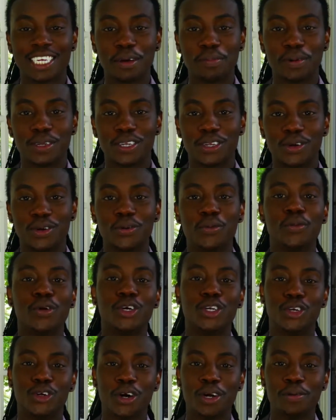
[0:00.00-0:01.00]
episode,
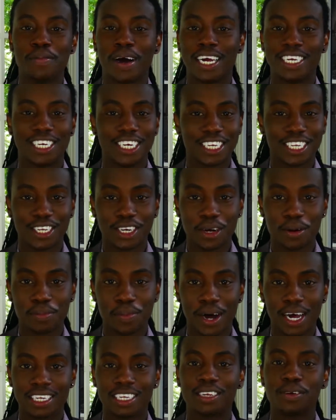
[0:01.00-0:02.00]
we're joined by Jessica
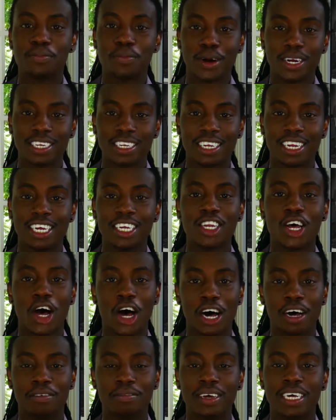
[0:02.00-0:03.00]
Potts, President
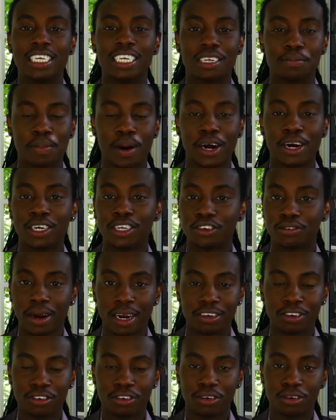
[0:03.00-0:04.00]
of Inspired
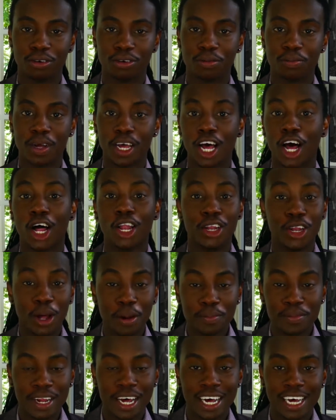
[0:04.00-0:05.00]
Strategy Group,
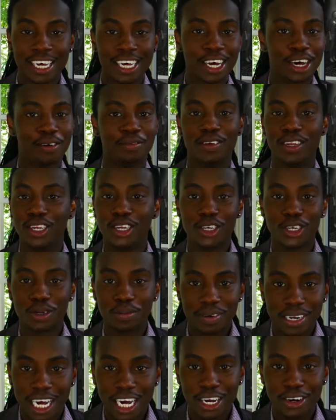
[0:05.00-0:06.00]
alumni of
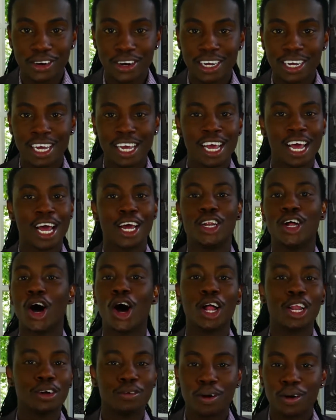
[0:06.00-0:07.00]
Leadership Niagara, and
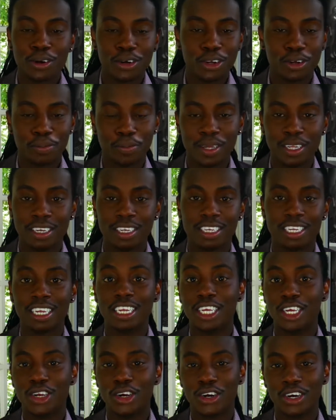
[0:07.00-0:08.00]
all-around community
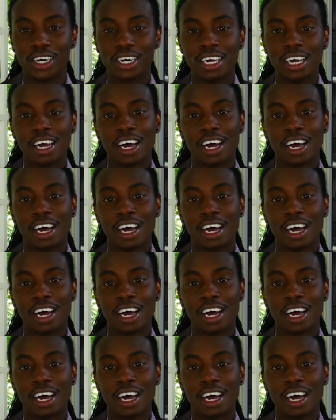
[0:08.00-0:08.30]
leader.